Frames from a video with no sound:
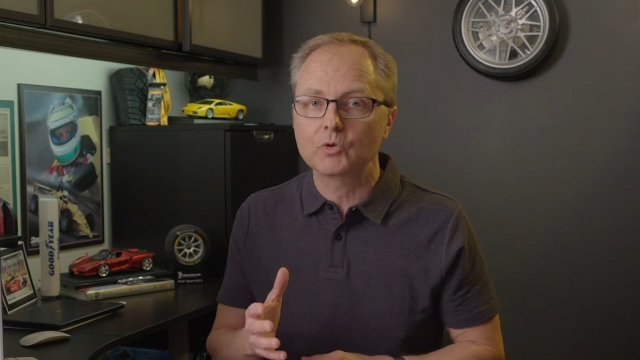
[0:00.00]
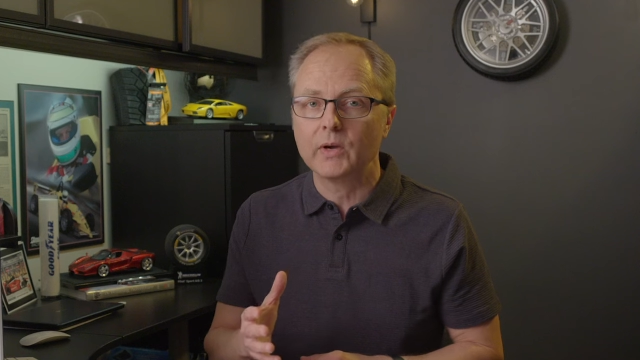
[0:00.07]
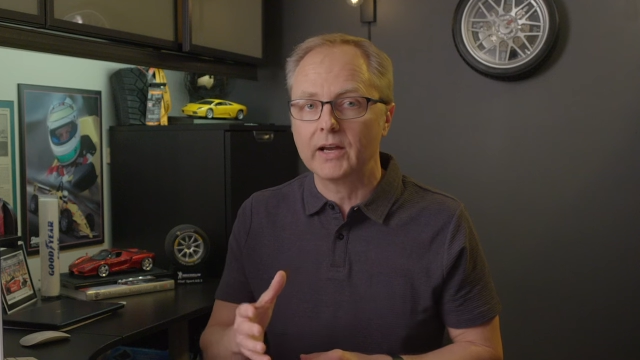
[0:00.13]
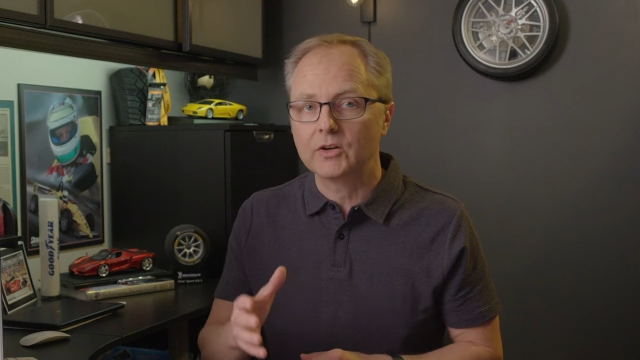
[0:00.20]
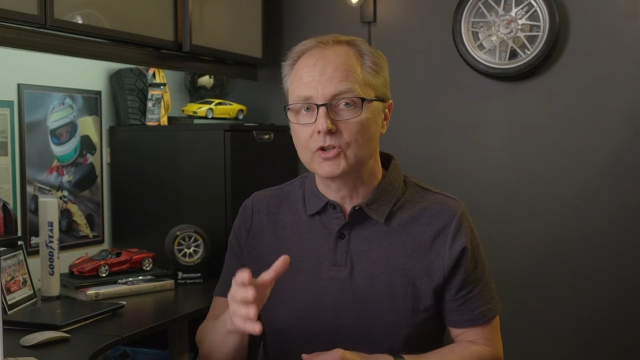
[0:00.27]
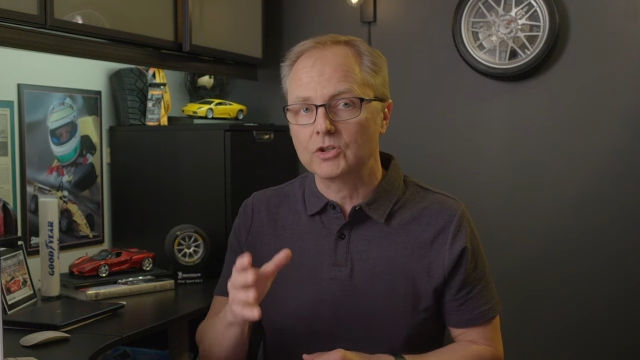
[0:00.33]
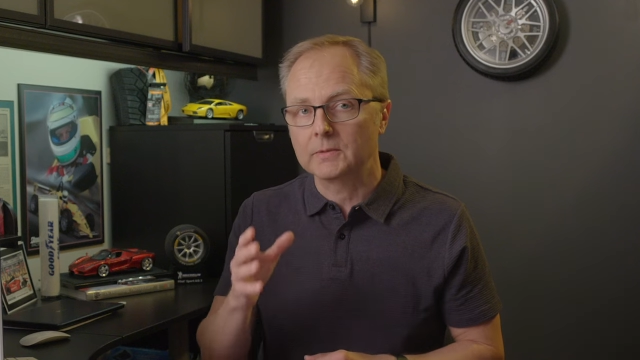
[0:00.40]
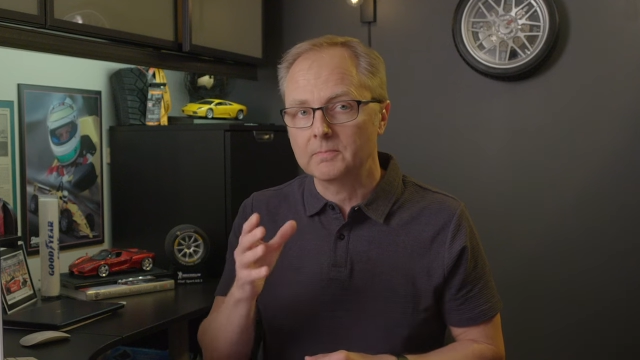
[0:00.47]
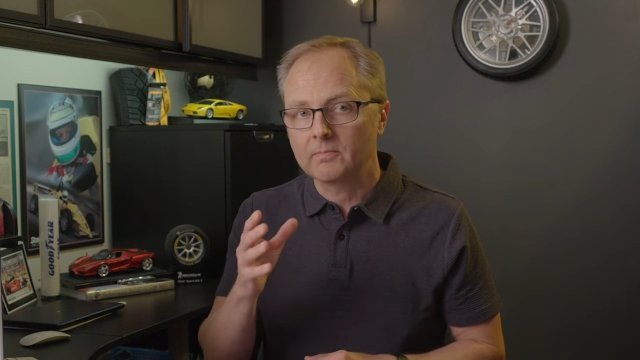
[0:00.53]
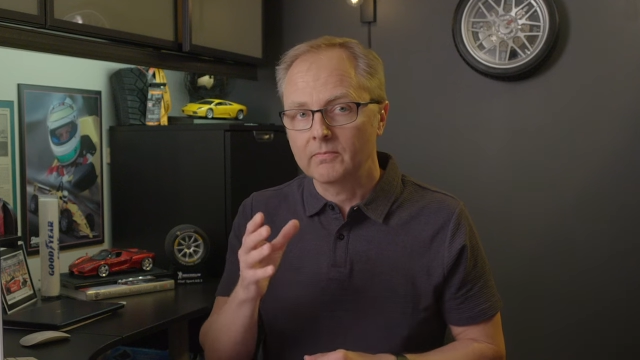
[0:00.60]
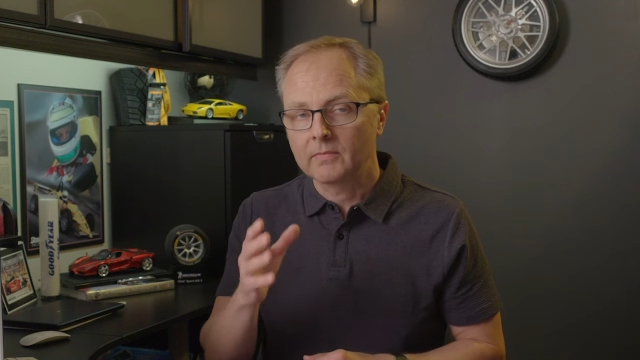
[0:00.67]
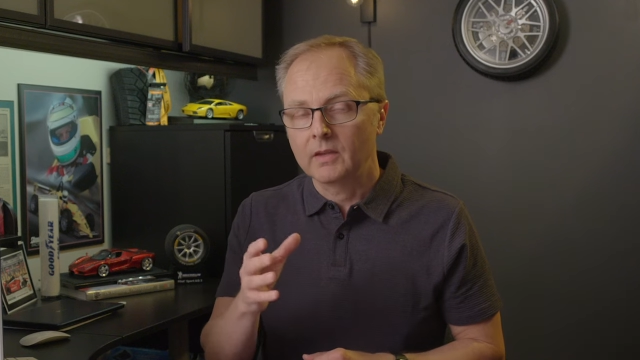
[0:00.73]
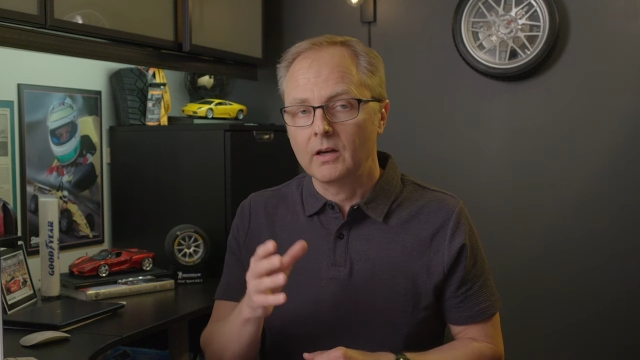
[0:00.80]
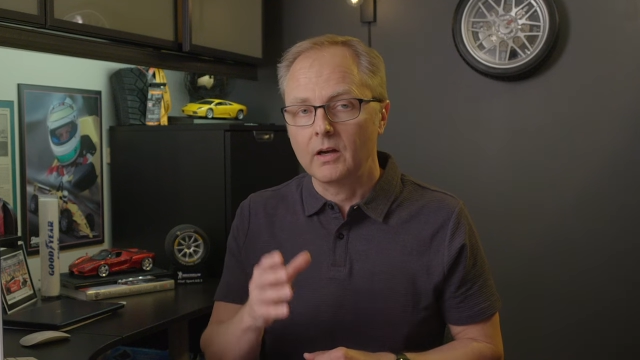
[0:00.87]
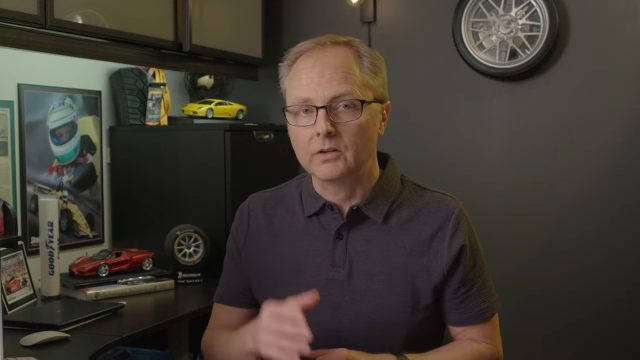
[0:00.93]
traction
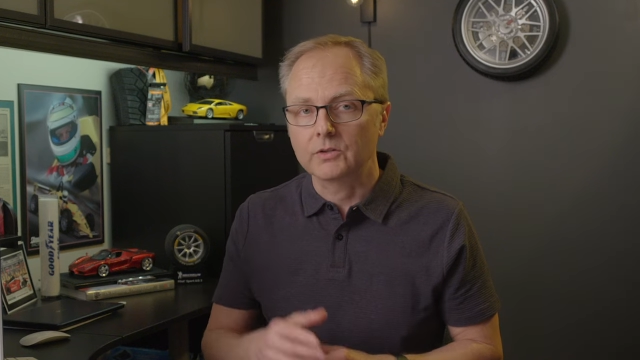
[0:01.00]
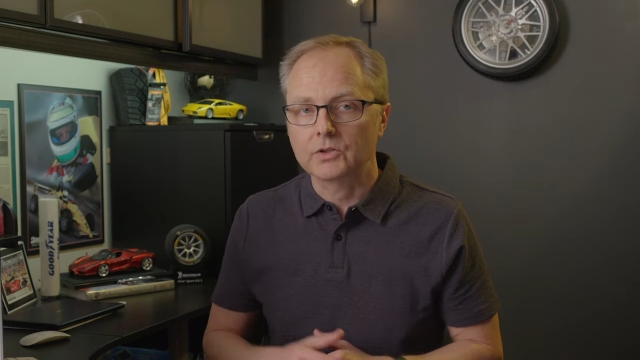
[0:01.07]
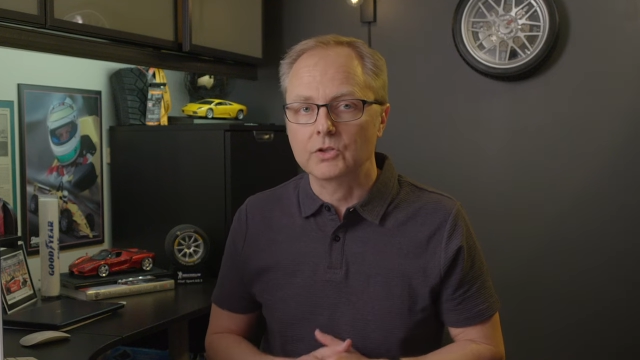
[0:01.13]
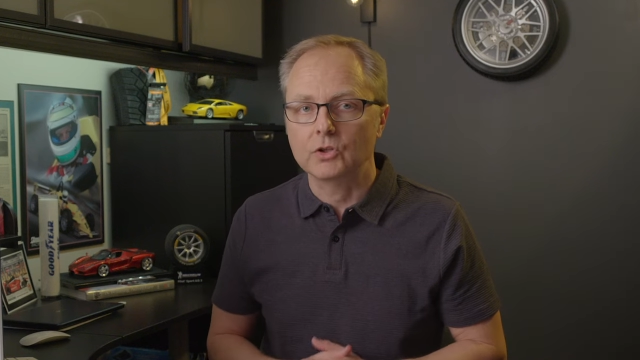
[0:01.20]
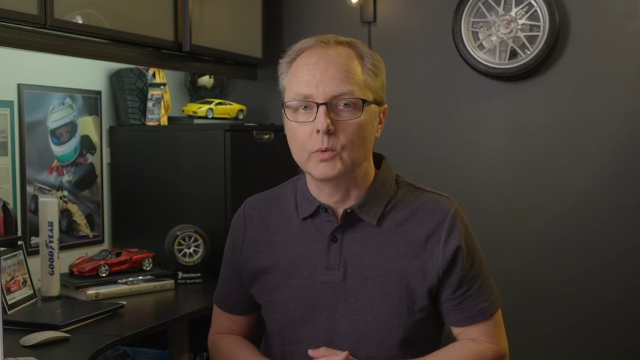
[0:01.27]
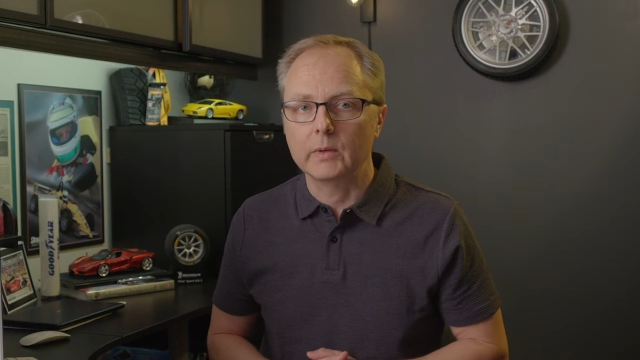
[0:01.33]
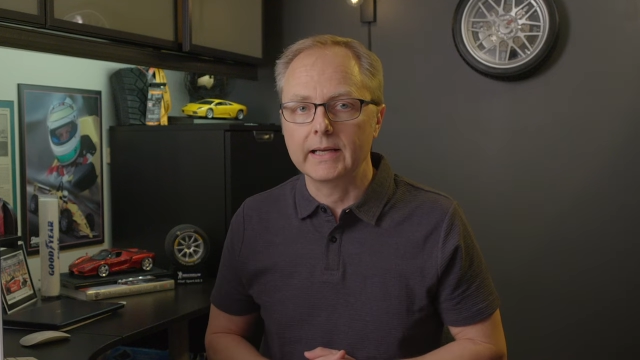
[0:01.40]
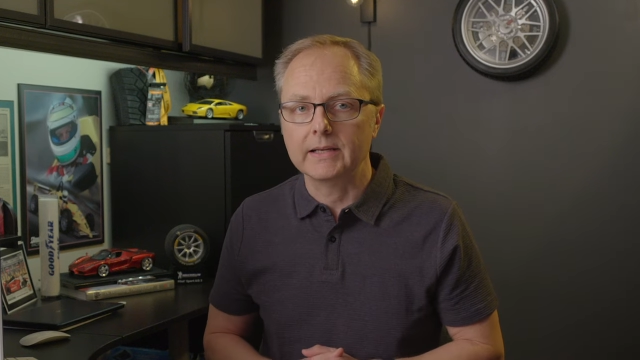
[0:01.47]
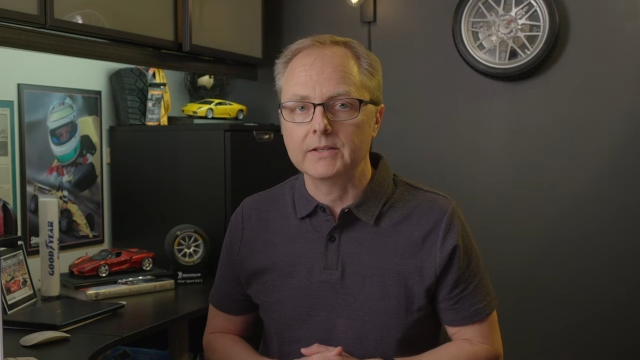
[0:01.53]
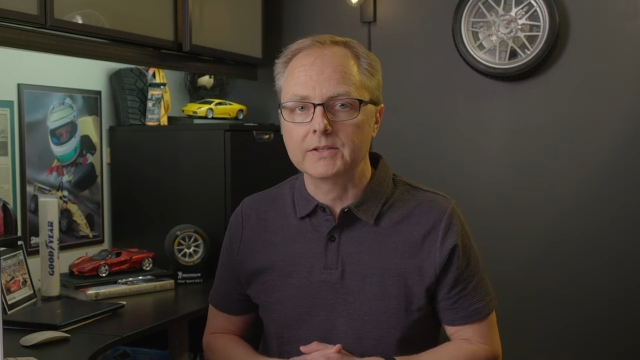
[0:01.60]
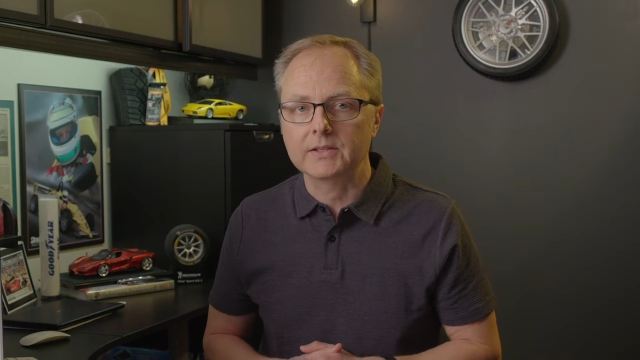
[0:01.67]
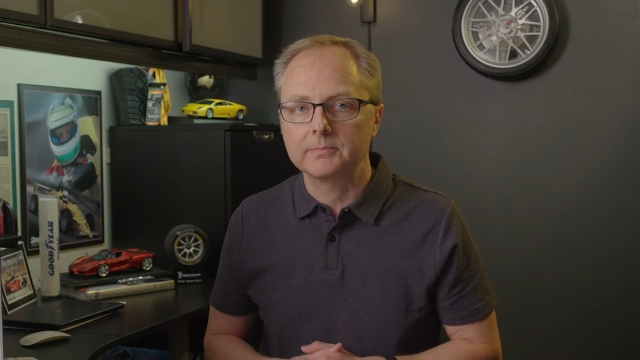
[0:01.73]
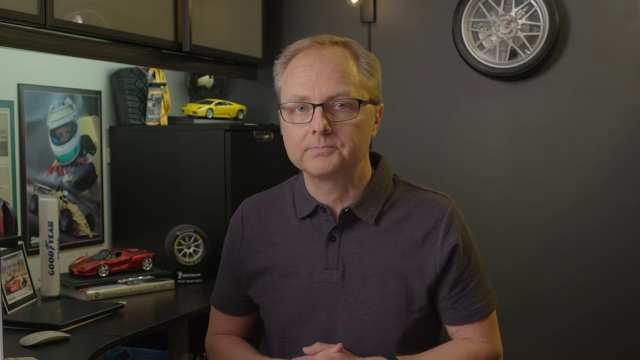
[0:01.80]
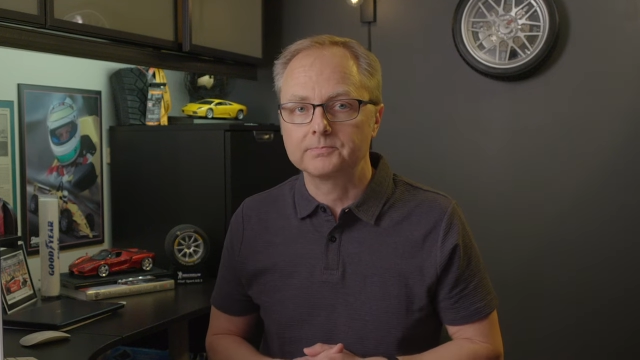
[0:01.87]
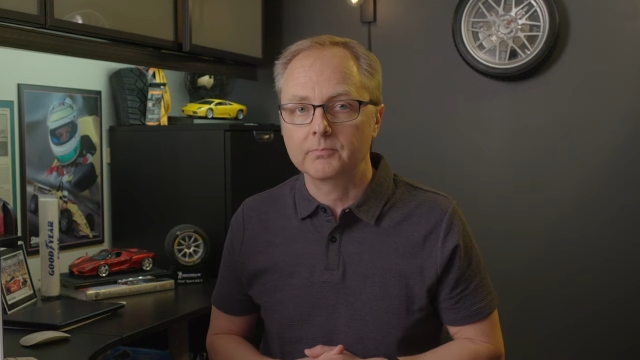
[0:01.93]
on snow and ice.